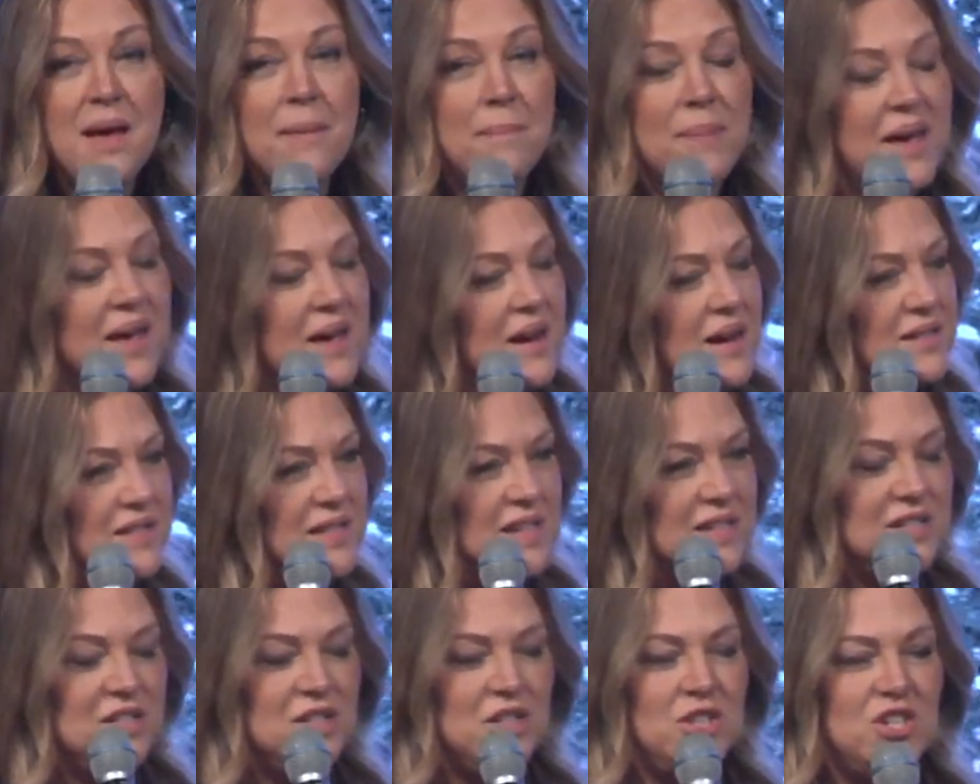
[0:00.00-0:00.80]
Because
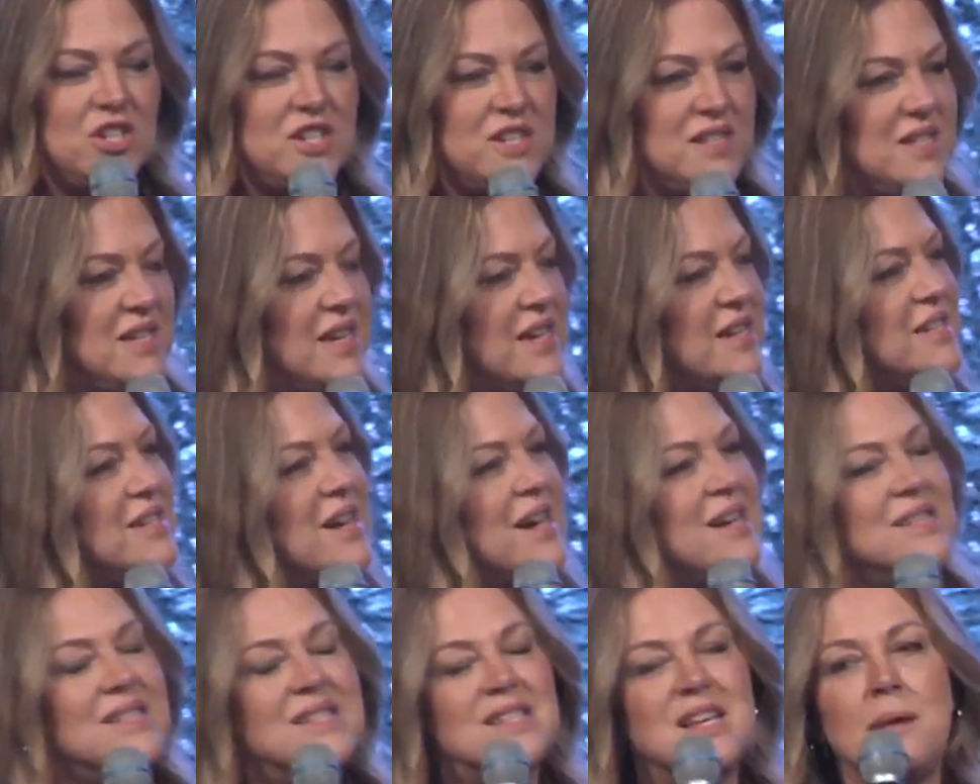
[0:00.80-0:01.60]
it's just, it
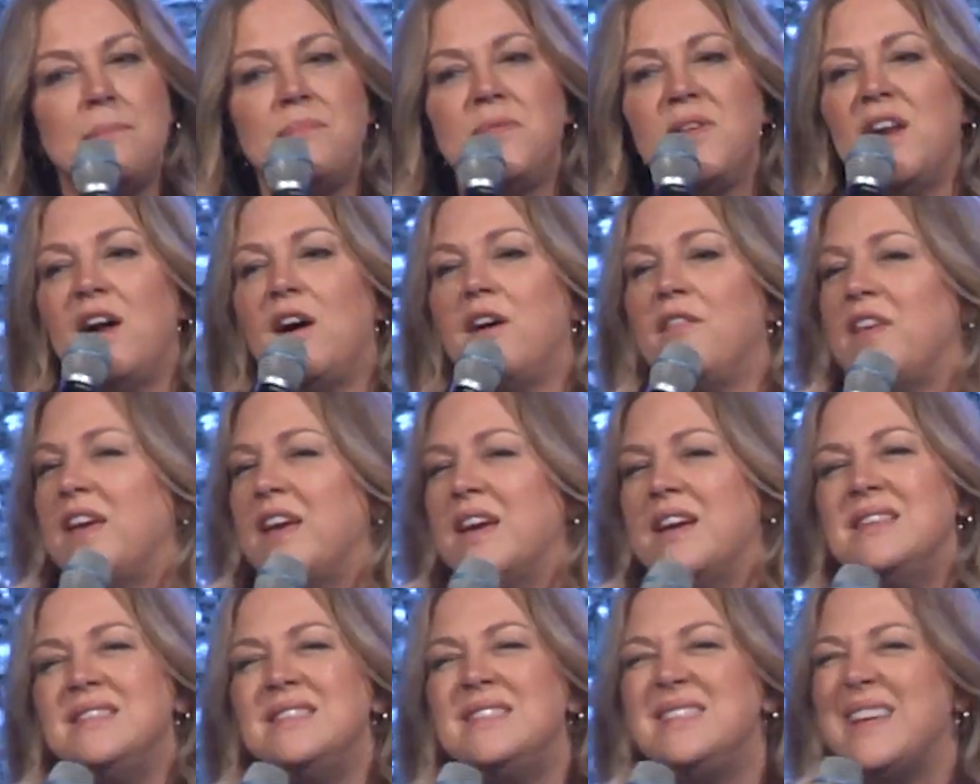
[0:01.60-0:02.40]
does something on
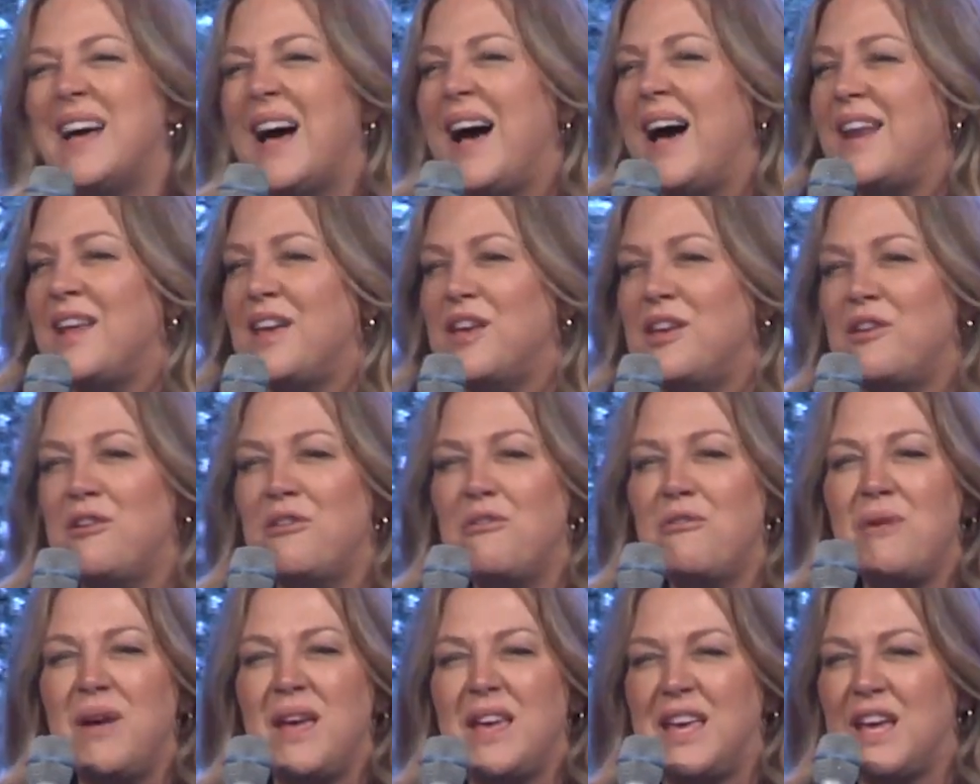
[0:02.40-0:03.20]
the inside of
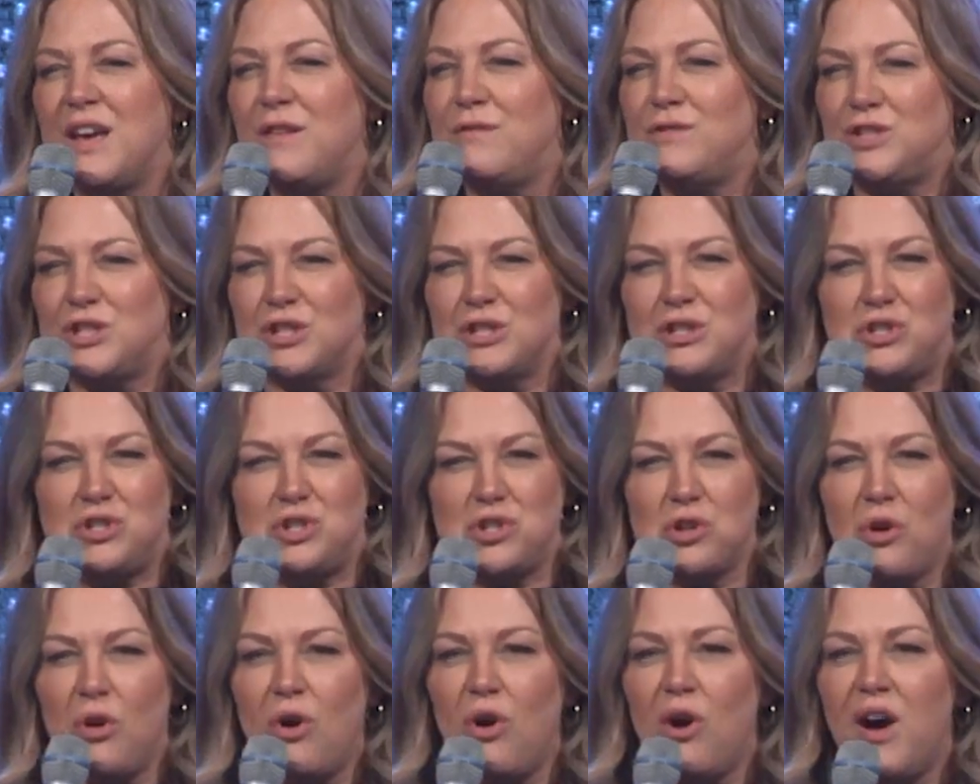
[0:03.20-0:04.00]
you. It gives you
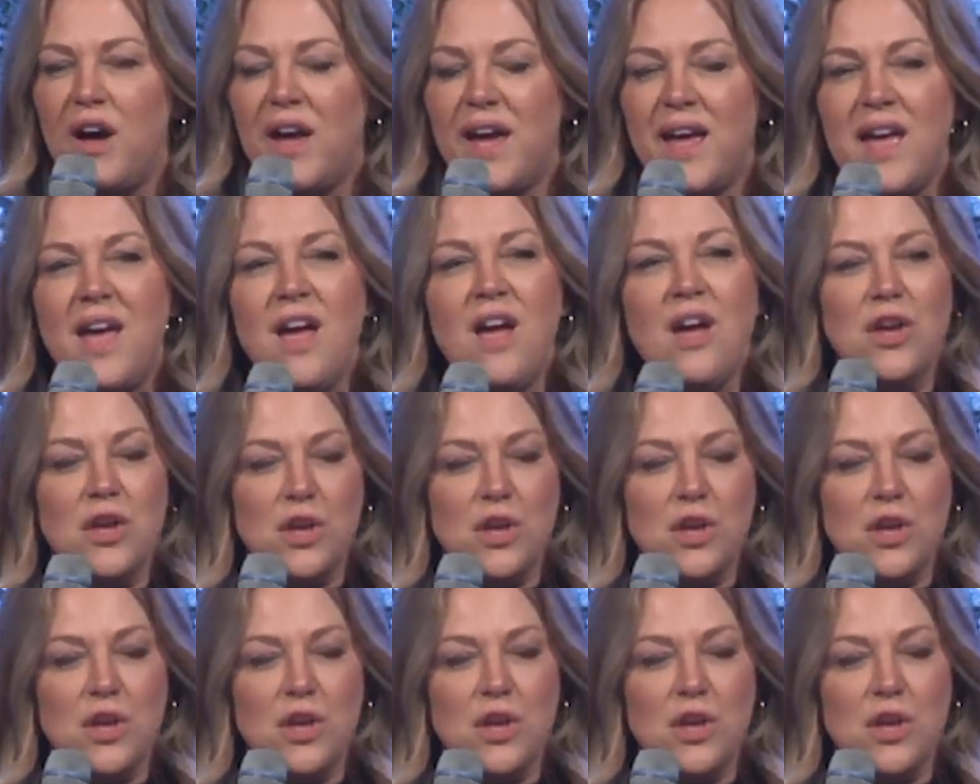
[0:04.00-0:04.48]
joy.